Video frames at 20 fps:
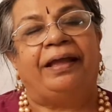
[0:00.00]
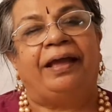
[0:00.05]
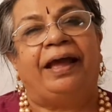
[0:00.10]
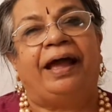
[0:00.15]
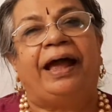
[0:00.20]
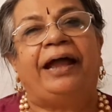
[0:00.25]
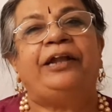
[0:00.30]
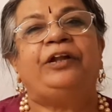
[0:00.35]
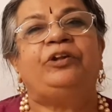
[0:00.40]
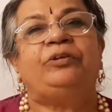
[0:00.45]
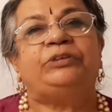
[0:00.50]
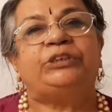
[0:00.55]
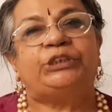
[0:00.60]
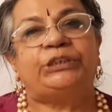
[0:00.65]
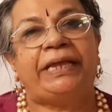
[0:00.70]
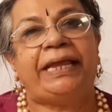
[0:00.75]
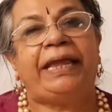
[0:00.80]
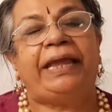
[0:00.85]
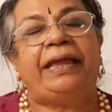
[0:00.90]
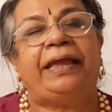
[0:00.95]
and to
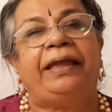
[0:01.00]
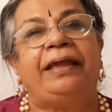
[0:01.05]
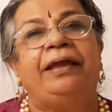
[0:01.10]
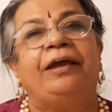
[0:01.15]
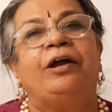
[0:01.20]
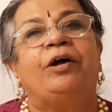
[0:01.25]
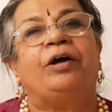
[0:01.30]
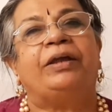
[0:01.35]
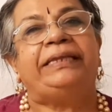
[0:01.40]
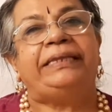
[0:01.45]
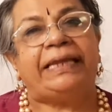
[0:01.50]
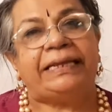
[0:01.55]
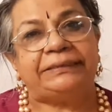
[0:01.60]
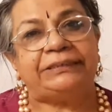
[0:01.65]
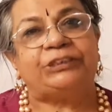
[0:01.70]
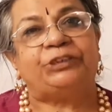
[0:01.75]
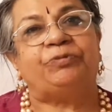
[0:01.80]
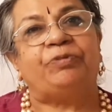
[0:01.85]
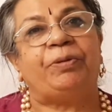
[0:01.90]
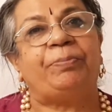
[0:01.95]
say,
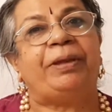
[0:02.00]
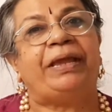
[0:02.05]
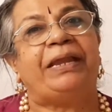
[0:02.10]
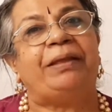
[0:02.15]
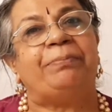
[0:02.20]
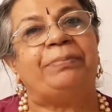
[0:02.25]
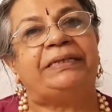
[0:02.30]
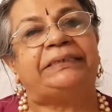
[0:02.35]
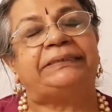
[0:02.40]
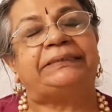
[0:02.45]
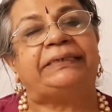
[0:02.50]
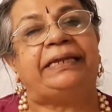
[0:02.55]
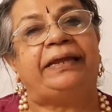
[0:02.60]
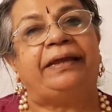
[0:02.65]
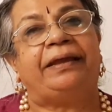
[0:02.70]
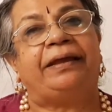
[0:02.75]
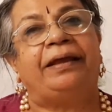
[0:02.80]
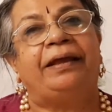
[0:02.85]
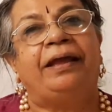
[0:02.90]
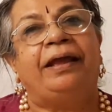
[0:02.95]
yes, we made a
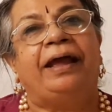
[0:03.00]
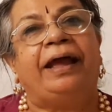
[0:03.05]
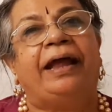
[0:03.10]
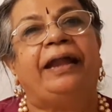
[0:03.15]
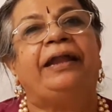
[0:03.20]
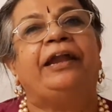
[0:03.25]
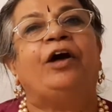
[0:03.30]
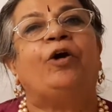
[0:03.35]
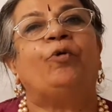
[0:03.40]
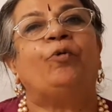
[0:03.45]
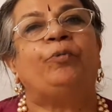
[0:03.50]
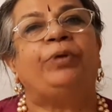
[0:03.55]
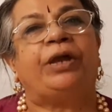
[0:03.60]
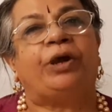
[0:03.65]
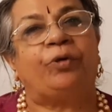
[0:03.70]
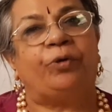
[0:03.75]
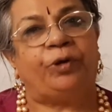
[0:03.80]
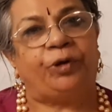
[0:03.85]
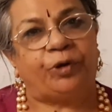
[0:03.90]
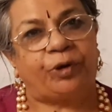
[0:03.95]
mistake and now we
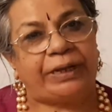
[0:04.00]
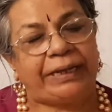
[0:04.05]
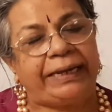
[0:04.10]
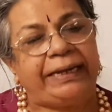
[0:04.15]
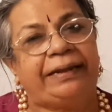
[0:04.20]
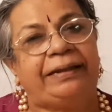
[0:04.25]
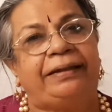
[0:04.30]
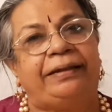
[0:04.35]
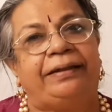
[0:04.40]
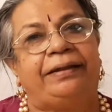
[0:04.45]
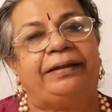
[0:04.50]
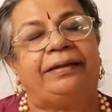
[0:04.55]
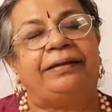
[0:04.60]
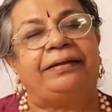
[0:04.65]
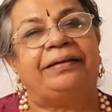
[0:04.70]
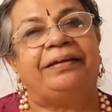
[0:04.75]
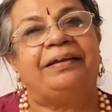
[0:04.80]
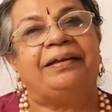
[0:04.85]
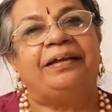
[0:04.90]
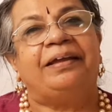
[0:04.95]
are going to correct it,
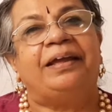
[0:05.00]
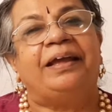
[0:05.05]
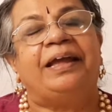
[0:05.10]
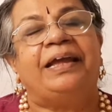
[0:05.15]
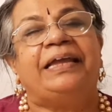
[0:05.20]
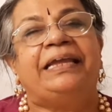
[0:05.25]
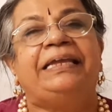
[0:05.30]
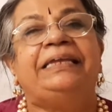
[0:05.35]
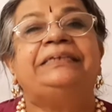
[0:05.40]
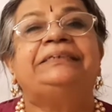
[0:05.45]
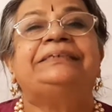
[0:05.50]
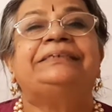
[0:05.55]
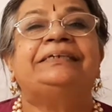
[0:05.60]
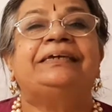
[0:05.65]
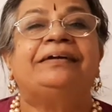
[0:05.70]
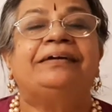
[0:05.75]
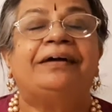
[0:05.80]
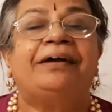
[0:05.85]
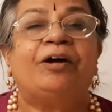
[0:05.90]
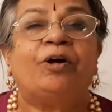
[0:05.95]

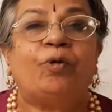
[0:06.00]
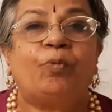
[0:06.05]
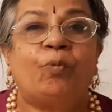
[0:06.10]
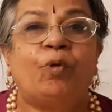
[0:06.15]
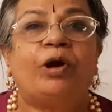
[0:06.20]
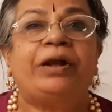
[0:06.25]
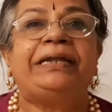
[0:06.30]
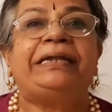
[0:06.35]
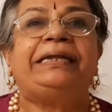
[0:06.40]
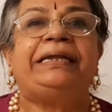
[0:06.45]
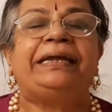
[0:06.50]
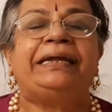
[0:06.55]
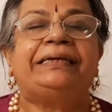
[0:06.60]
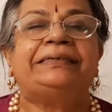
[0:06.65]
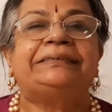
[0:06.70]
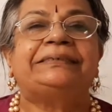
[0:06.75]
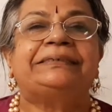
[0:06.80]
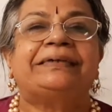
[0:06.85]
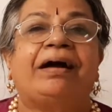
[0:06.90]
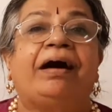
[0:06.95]
is what
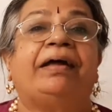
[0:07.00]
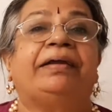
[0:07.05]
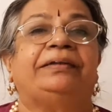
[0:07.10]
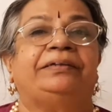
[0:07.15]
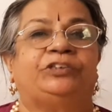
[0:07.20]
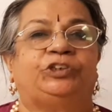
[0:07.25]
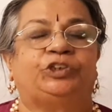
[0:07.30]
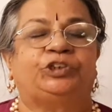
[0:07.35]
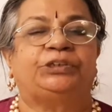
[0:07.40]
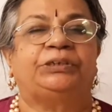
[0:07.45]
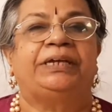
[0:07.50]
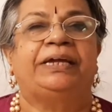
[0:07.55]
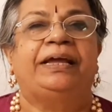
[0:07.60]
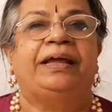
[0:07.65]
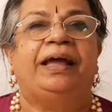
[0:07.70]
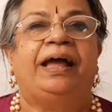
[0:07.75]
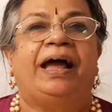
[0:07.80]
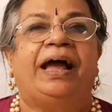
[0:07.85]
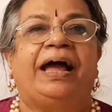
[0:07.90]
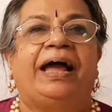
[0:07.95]
takes courage.
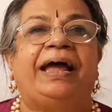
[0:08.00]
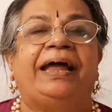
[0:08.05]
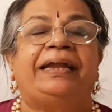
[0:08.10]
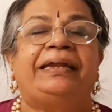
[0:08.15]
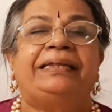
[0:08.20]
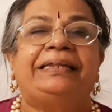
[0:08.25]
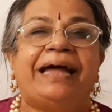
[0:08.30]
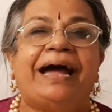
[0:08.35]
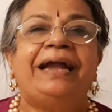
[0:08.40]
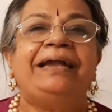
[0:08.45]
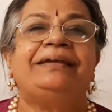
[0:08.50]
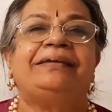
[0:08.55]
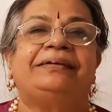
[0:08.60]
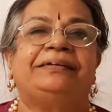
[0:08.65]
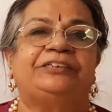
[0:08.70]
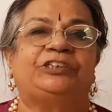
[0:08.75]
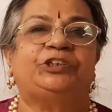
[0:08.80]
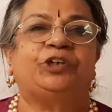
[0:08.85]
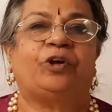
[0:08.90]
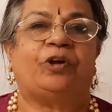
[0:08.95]
And that
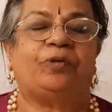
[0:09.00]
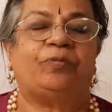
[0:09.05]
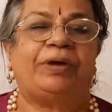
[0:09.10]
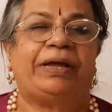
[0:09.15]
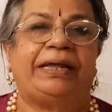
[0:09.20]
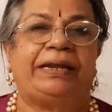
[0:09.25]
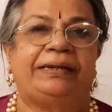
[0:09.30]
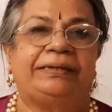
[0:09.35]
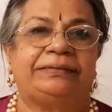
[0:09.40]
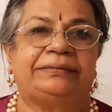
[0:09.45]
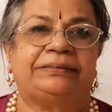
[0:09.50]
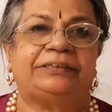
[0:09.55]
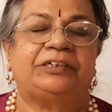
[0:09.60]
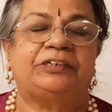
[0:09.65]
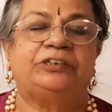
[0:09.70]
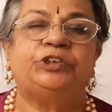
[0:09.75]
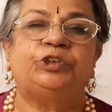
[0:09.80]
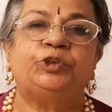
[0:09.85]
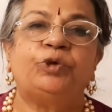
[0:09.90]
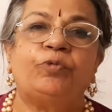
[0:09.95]
is non-violence.
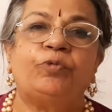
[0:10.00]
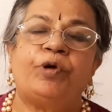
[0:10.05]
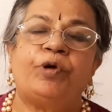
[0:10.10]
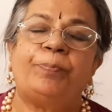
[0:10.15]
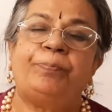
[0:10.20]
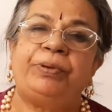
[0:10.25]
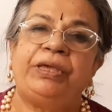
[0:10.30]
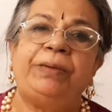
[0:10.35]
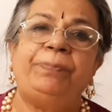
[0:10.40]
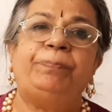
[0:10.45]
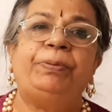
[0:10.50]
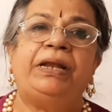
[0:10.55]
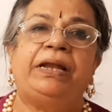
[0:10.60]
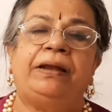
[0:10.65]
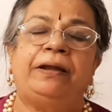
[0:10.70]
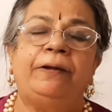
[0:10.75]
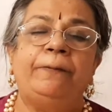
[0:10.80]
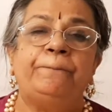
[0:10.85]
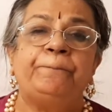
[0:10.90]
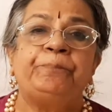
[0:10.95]
So
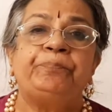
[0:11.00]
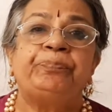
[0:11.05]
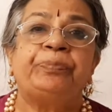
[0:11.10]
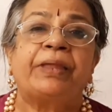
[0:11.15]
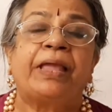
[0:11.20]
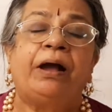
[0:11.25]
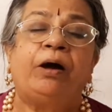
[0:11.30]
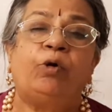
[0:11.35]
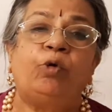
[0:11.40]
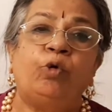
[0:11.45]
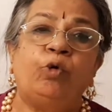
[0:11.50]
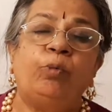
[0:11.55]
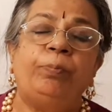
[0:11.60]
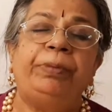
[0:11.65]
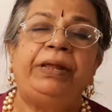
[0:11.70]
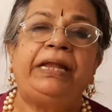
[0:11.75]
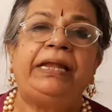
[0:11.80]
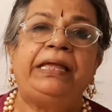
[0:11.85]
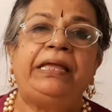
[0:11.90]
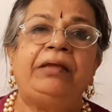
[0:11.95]
people who
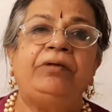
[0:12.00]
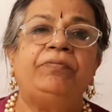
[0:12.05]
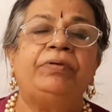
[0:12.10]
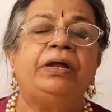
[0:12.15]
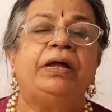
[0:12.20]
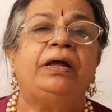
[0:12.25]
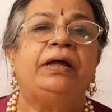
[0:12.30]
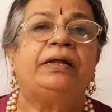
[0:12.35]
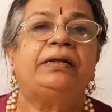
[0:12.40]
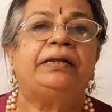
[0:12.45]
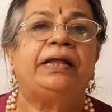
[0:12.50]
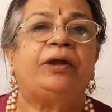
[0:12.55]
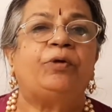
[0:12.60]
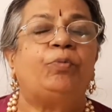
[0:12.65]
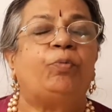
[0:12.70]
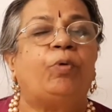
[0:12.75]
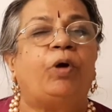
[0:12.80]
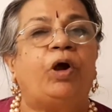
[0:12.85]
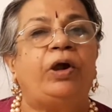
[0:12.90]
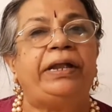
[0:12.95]
believe
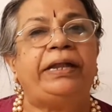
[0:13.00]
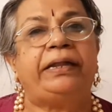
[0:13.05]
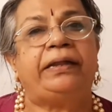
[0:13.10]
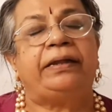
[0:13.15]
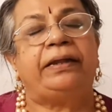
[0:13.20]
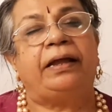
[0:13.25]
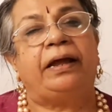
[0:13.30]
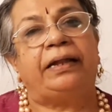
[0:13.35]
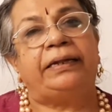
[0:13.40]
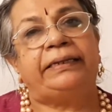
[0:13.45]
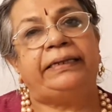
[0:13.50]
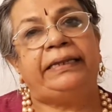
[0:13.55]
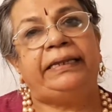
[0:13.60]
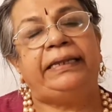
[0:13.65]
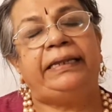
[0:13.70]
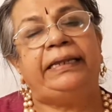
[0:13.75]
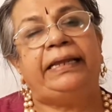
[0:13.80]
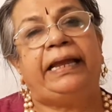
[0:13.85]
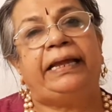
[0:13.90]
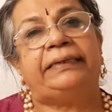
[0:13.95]
that what
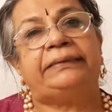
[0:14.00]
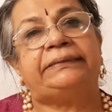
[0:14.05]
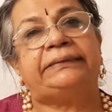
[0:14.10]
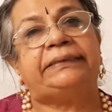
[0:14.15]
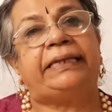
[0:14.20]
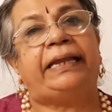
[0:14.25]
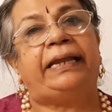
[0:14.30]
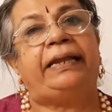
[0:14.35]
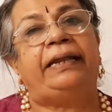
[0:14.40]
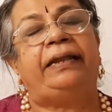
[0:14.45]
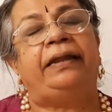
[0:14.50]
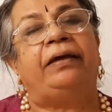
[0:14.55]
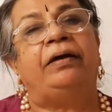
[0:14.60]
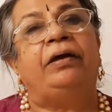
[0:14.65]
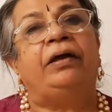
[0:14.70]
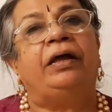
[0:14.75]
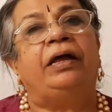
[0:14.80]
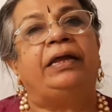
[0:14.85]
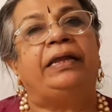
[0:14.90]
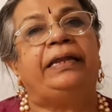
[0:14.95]
Gandhi had said
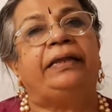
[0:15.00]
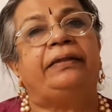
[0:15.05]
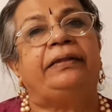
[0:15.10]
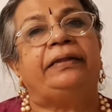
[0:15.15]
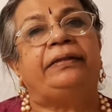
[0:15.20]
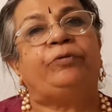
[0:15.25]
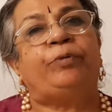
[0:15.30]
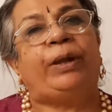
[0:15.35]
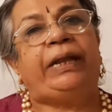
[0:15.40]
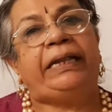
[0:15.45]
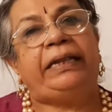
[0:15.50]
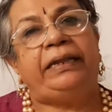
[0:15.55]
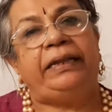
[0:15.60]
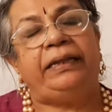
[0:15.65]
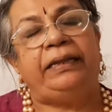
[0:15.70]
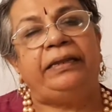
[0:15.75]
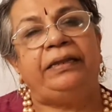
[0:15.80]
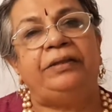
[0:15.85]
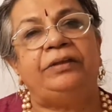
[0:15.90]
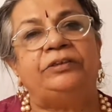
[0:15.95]
in the
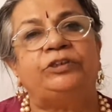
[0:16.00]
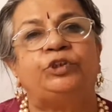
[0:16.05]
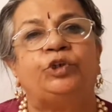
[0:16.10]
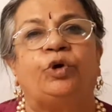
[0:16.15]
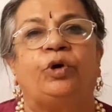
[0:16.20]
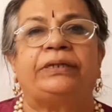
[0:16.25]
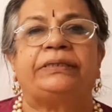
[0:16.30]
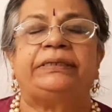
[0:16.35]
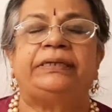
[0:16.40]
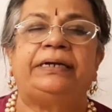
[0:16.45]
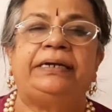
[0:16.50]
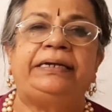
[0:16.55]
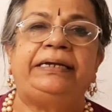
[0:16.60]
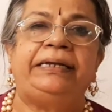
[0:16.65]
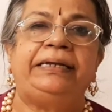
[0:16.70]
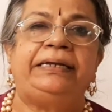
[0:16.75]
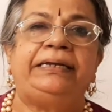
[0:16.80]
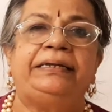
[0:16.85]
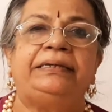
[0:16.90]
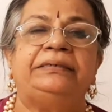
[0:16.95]
20s or
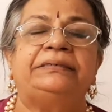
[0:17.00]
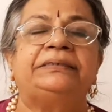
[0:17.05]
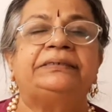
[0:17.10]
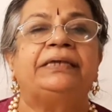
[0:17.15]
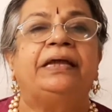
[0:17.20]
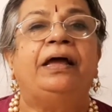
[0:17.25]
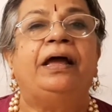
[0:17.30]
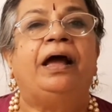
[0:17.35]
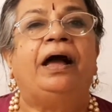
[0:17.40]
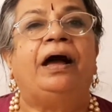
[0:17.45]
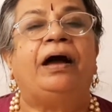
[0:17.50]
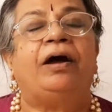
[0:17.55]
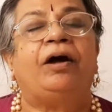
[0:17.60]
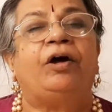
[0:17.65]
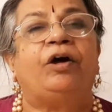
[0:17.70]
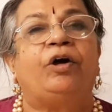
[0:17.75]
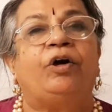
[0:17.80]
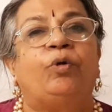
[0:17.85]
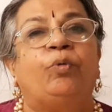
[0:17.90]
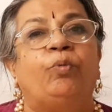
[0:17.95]
30s
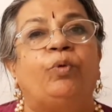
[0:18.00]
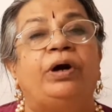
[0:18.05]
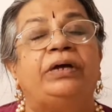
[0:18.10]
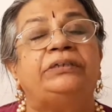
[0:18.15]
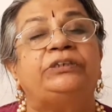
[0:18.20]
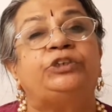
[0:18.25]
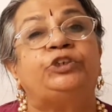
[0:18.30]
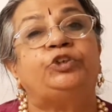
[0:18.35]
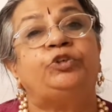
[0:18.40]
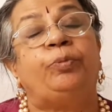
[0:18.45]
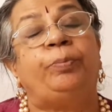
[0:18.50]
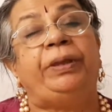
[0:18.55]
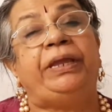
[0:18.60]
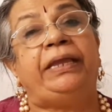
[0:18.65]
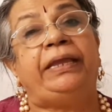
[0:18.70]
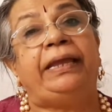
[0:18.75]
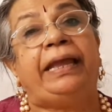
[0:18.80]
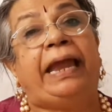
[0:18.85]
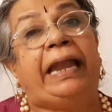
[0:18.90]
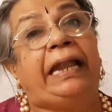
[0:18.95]
was to
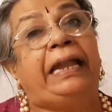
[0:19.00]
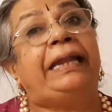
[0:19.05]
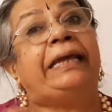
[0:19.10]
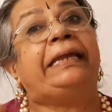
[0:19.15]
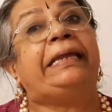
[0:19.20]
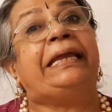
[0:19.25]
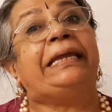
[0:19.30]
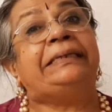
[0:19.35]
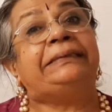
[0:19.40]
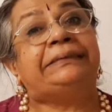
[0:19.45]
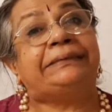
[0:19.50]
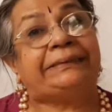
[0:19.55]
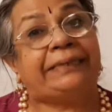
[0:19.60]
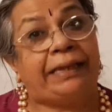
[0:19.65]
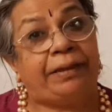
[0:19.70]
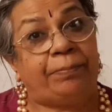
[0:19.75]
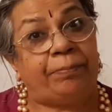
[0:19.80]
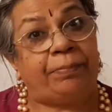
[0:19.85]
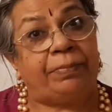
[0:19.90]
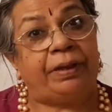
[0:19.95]
be held against
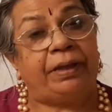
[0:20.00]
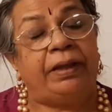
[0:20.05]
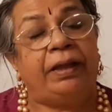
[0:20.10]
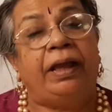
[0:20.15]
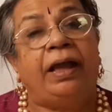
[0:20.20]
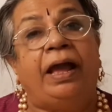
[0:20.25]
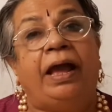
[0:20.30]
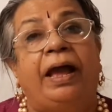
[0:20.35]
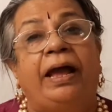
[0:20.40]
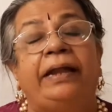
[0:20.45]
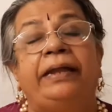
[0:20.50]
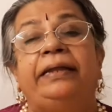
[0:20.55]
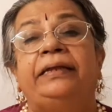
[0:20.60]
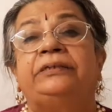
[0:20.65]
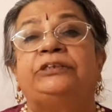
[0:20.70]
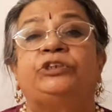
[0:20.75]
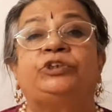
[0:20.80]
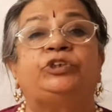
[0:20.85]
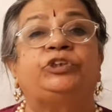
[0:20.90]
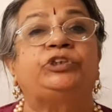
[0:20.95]
him and
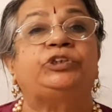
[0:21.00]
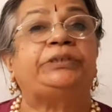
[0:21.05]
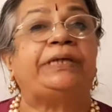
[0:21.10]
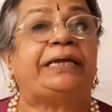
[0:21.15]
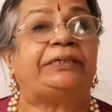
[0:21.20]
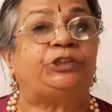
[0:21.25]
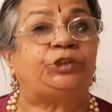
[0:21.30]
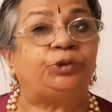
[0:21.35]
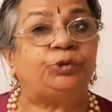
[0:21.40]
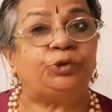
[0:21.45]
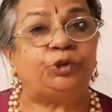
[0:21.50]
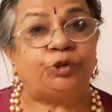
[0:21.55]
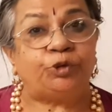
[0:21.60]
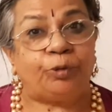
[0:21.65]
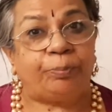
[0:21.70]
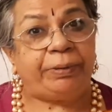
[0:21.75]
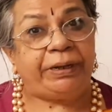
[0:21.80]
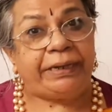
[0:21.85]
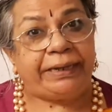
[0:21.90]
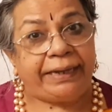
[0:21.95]
his statue
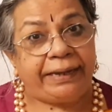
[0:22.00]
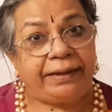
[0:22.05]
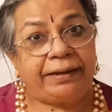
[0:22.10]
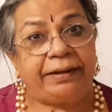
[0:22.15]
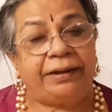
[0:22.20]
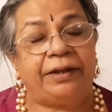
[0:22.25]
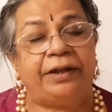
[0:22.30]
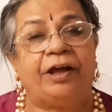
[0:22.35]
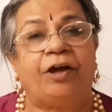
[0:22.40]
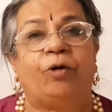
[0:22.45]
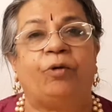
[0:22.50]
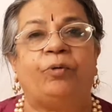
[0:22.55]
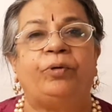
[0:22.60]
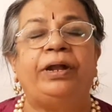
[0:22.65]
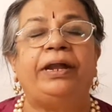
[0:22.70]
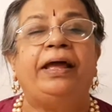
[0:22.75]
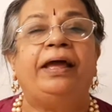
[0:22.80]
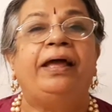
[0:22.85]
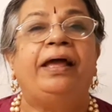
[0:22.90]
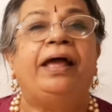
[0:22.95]
should be taken
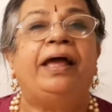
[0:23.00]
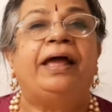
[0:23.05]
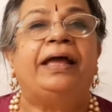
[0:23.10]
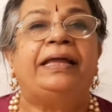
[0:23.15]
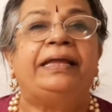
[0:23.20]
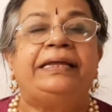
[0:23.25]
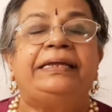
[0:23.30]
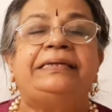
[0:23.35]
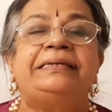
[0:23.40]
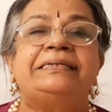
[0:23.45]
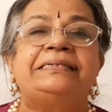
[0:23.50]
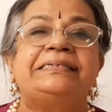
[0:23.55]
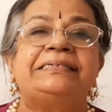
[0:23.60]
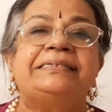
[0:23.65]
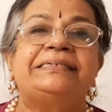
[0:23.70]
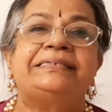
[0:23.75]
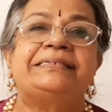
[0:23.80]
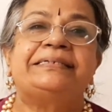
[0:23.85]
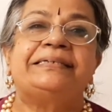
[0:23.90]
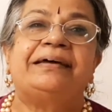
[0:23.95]
down, it
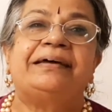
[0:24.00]
is